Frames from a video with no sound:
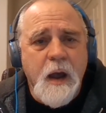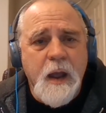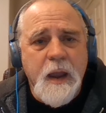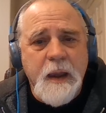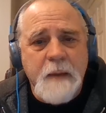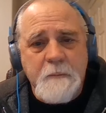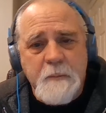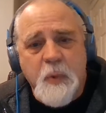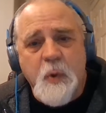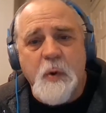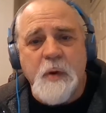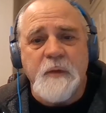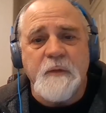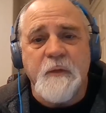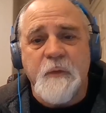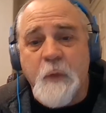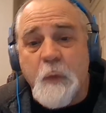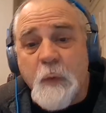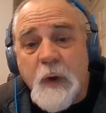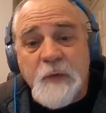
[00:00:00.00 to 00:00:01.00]

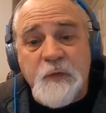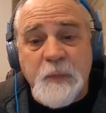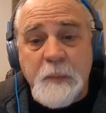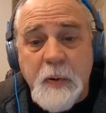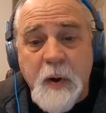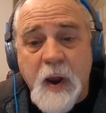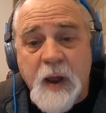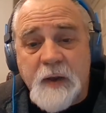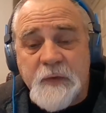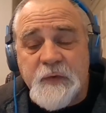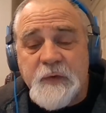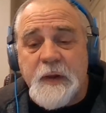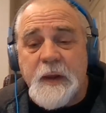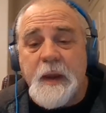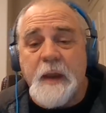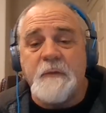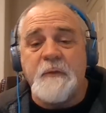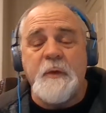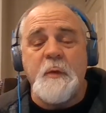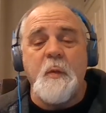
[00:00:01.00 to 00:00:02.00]
important for reciprocity.
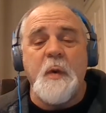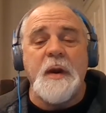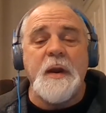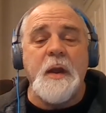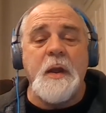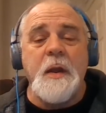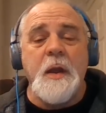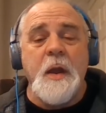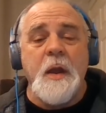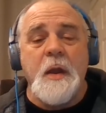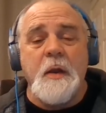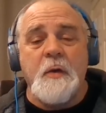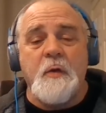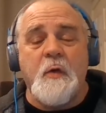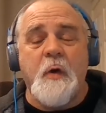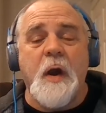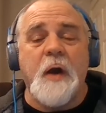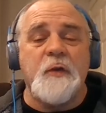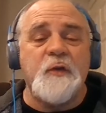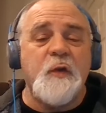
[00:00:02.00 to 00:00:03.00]
If you want to
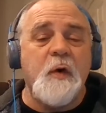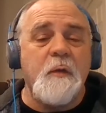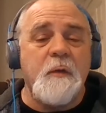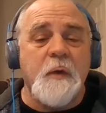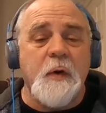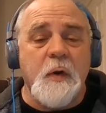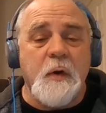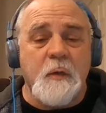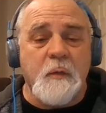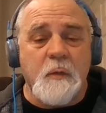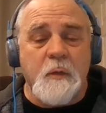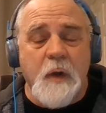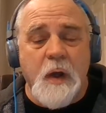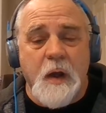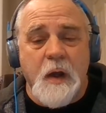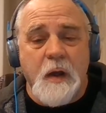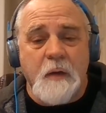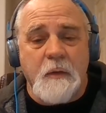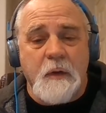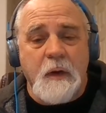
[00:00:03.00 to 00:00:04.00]
cross over
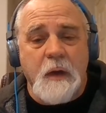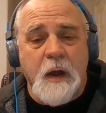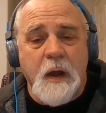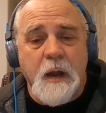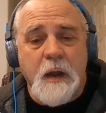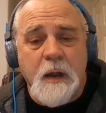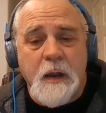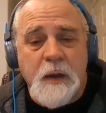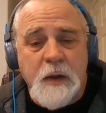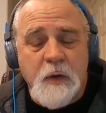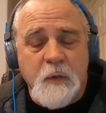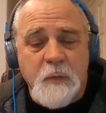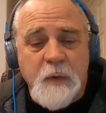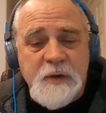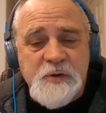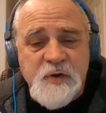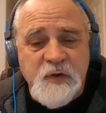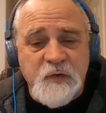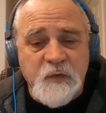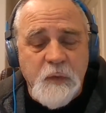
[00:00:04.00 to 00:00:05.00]
your
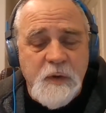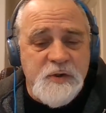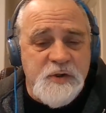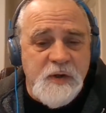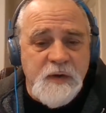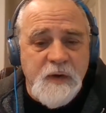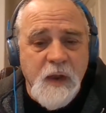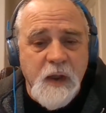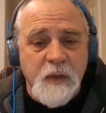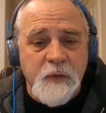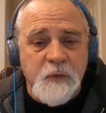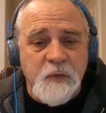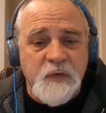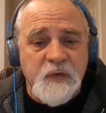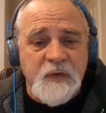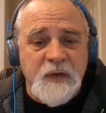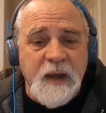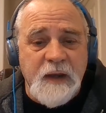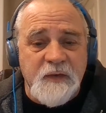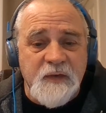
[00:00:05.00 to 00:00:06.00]
registration to other
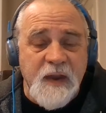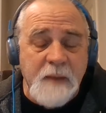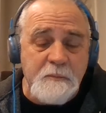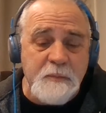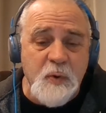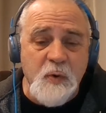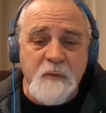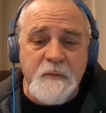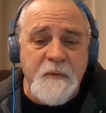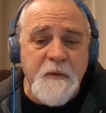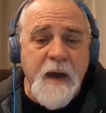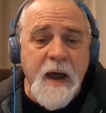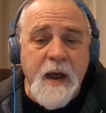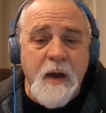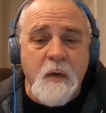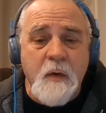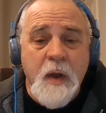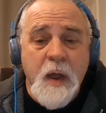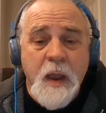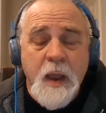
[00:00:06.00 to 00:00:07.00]
states, that blue
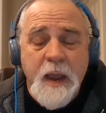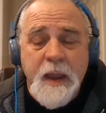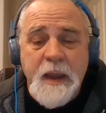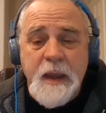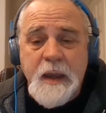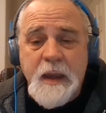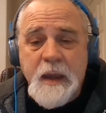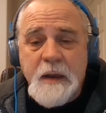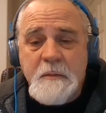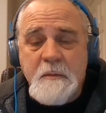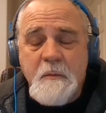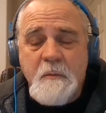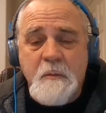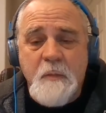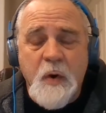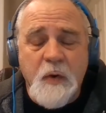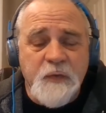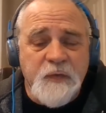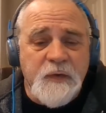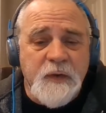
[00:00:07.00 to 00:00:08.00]
file in
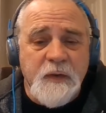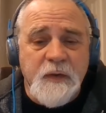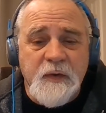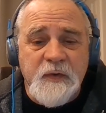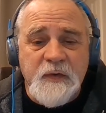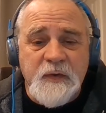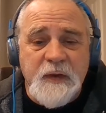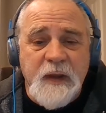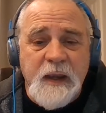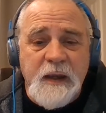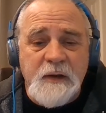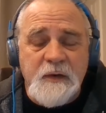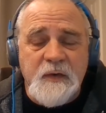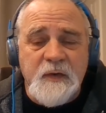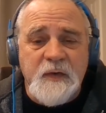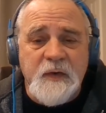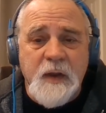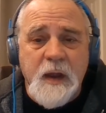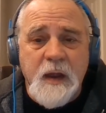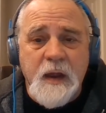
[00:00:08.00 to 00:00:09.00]
most of the
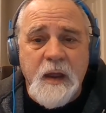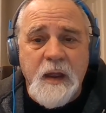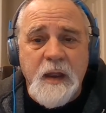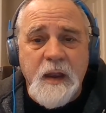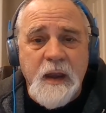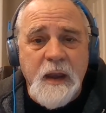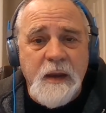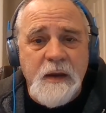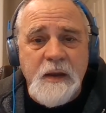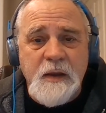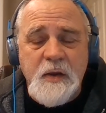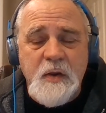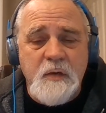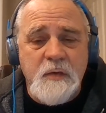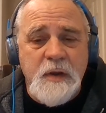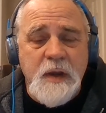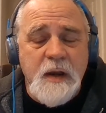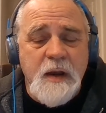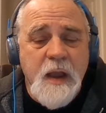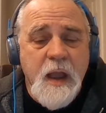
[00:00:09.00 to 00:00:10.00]
states in the
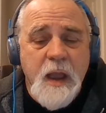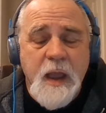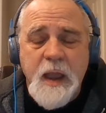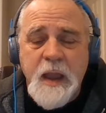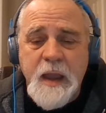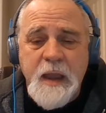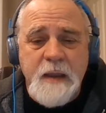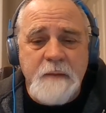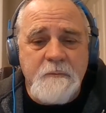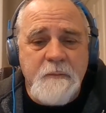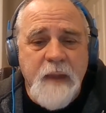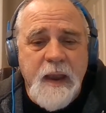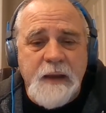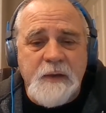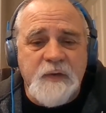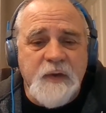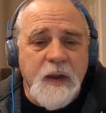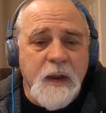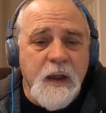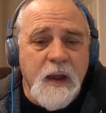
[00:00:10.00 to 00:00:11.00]
union, it
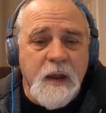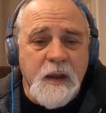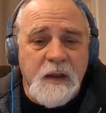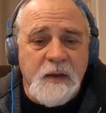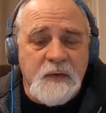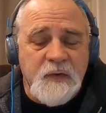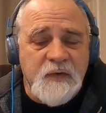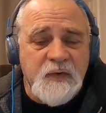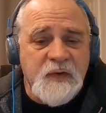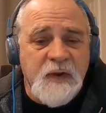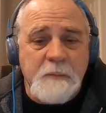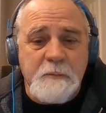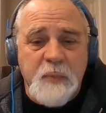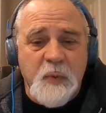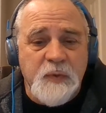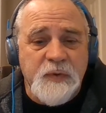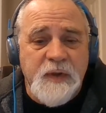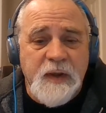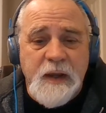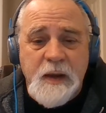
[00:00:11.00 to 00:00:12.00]
makes it a
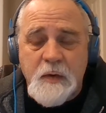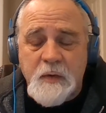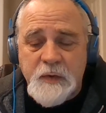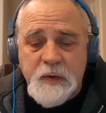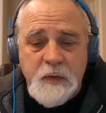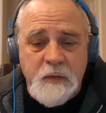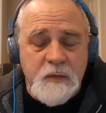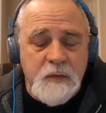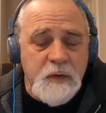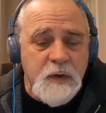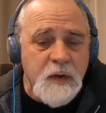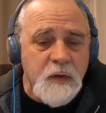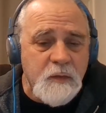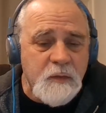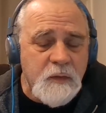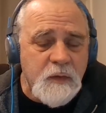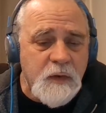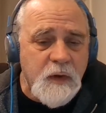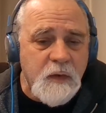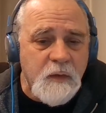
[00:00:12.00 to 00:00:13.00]
simple deal.
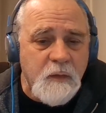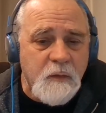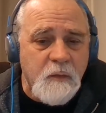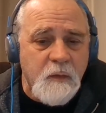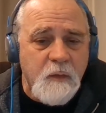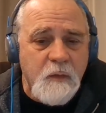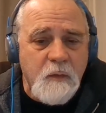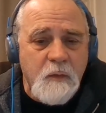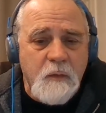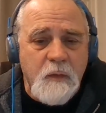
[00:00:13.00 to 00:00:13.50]
You